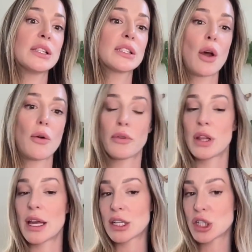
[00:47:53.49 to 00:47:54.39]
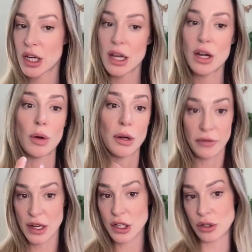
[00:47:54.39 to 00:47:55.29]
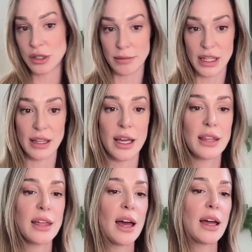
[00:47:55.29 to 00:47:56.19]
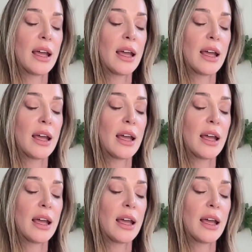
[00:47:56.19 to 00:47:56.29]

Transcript: go for like a chicken or a fish or something like that.